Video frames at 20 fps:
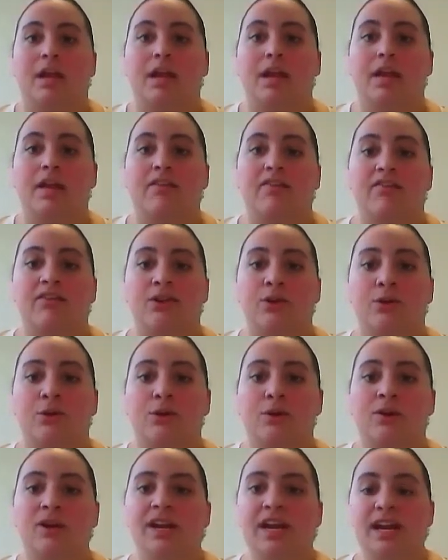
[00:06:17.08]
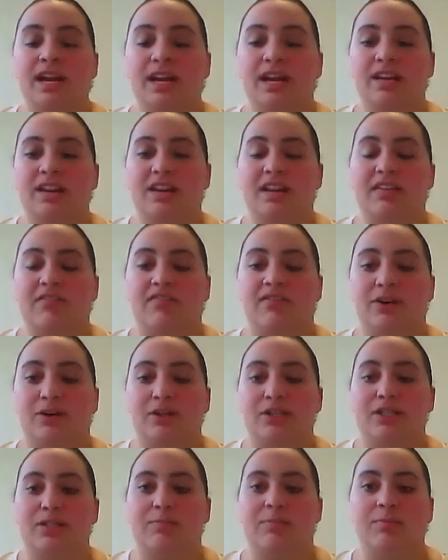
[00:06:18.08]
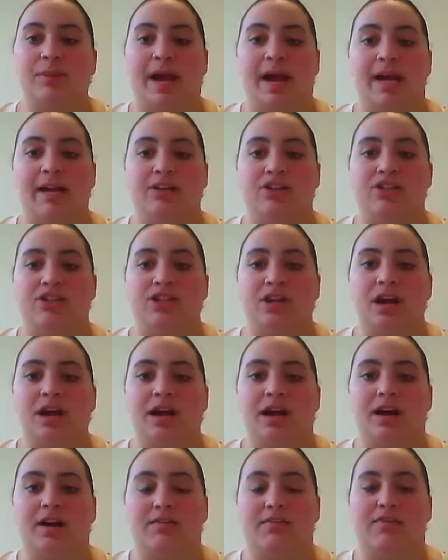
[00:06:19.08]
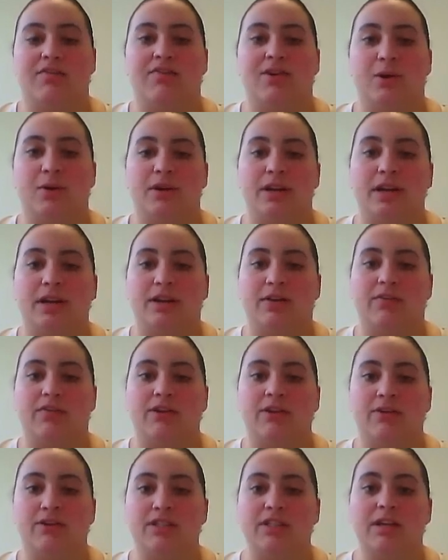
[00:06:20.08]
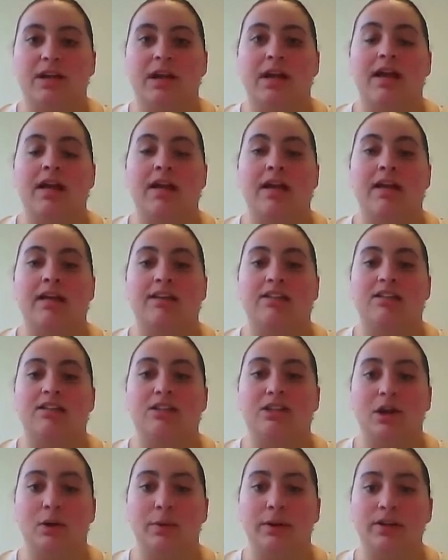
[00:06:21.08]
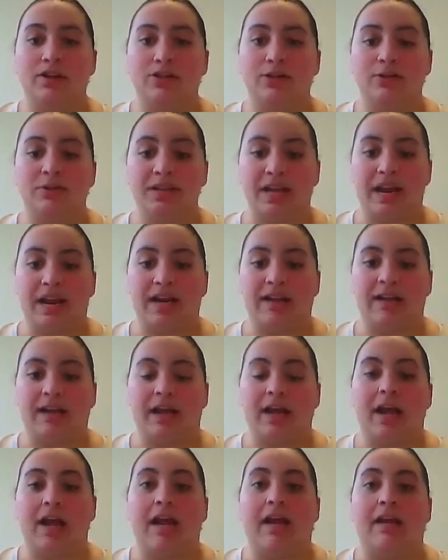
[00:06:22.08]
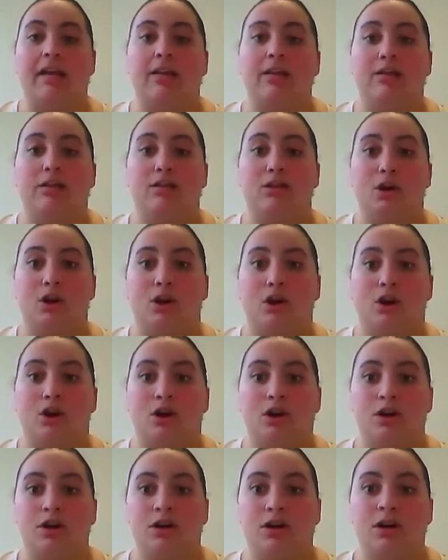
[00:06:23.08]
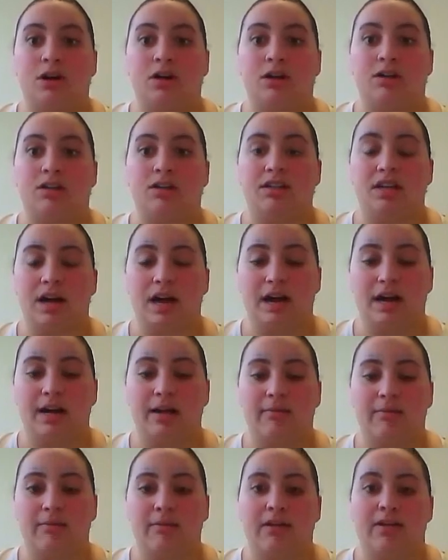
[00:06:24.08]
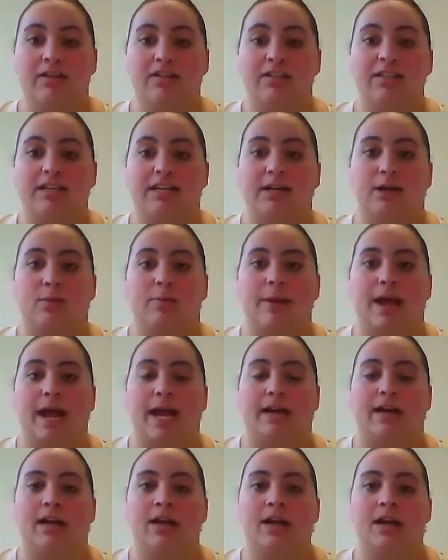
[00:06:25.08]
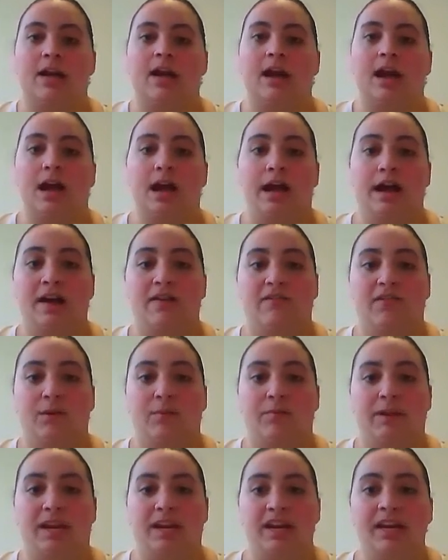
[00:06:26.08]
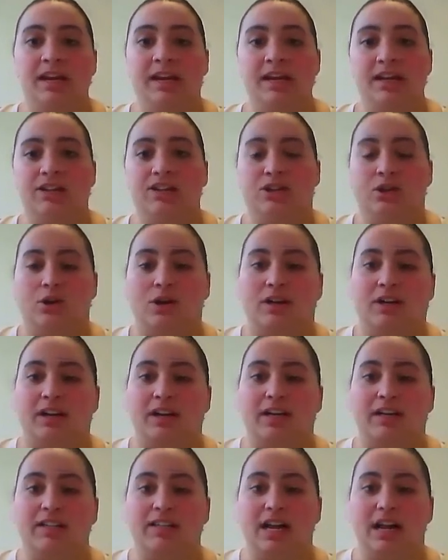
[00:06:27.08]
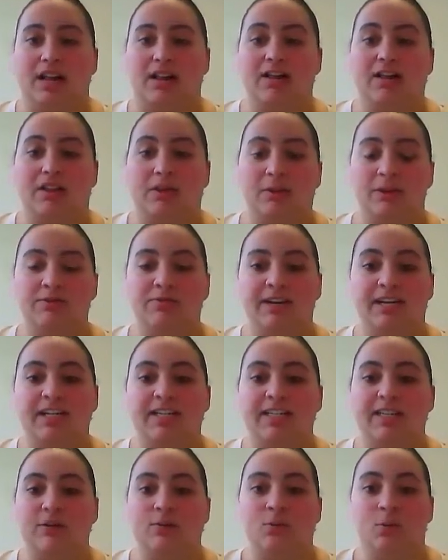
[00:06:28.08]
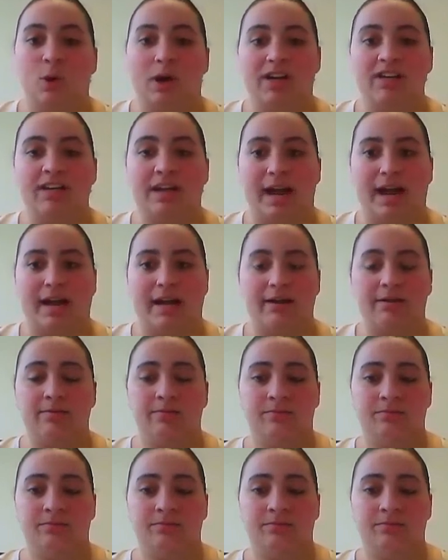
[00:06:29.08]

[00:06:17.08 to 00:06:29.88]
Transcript: If you're in the first batch of phone interviews, it's going to take a long time to hear back. For me, it took exactly 3 weeks and 1 day